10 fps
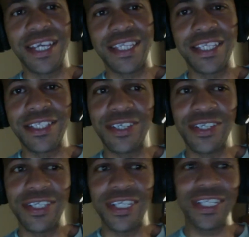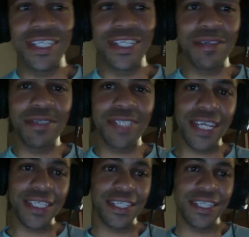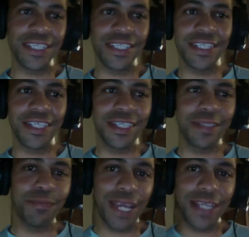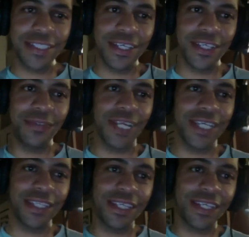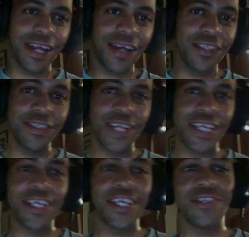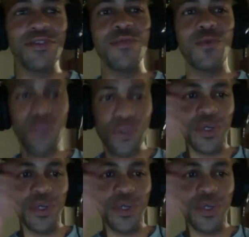I think John Leniker was actually in backstage or like in the crowd, and they were like, "Hey, do you want to